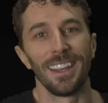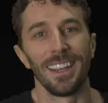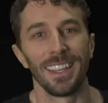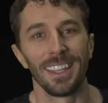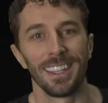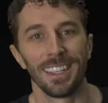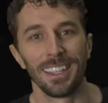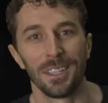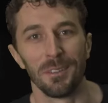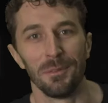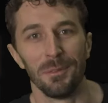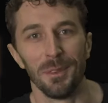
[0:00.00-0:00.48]
I
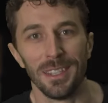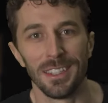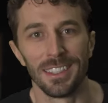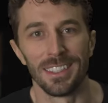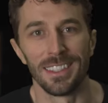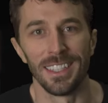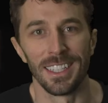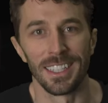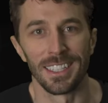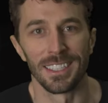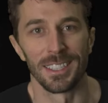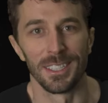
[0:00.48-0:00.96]
can
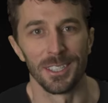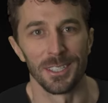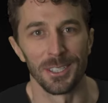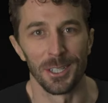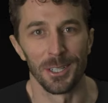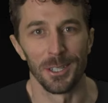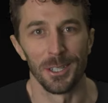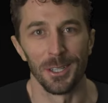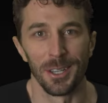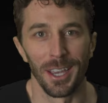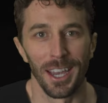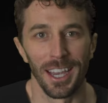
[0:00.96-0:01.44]
convince Nicks to
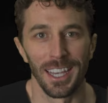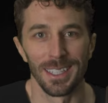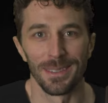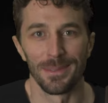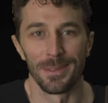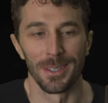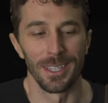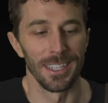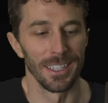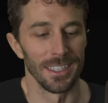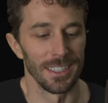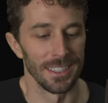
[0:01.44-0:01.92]
show you guys
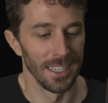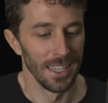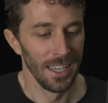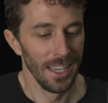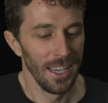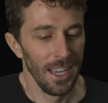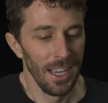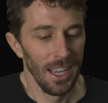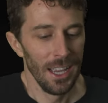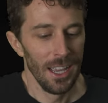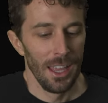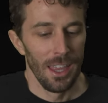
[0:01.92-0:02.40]
because
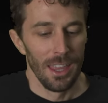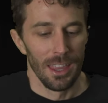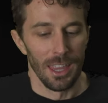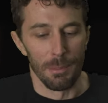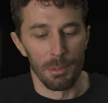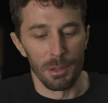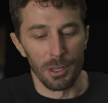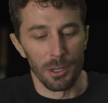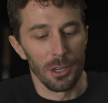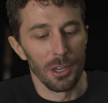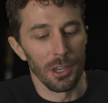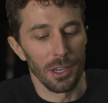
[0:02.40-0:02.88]
they've
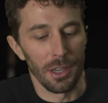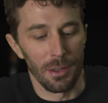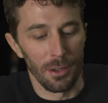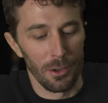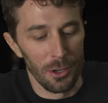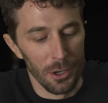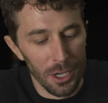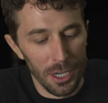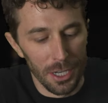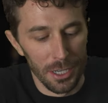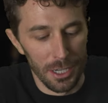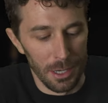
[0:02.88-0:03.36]
been cook
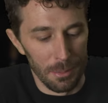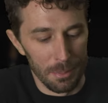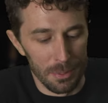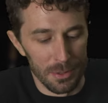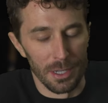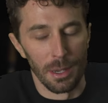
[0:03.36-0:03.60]
cooking up